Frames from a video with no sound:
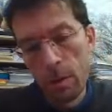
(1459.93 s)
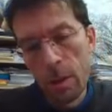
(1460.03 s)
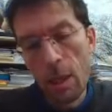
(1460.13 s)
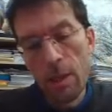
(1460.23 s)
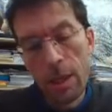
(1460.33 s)

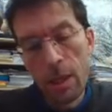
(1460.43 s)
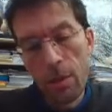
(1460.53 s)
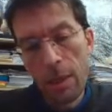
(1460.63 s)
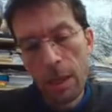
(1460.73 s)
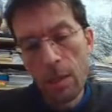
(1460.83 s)
studying
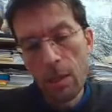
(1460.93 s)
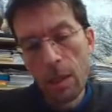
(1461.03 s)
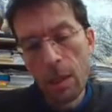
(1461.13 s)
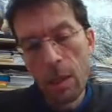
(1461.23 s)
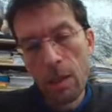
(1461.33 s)

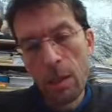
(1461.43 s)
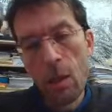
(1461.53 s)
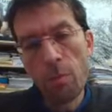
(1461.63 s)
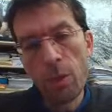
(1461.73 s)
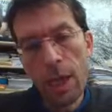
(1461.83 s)

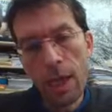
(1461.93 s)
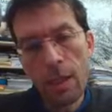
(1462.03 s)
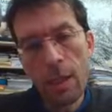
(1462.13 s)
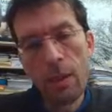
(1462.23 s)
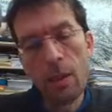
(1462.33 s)
the
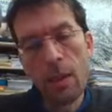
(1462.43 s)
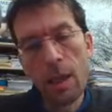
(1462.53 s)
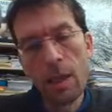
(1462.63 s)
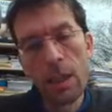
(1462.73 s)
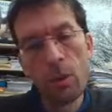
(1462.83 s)
objects and
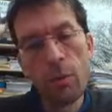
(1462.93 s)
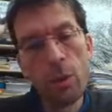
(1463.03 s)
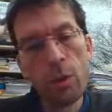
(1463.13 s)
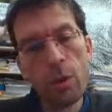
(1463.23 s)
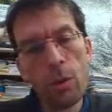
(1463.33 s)
their
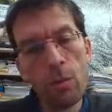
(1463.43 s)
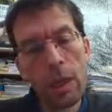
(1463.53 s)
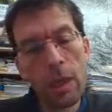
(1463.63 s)
distribution,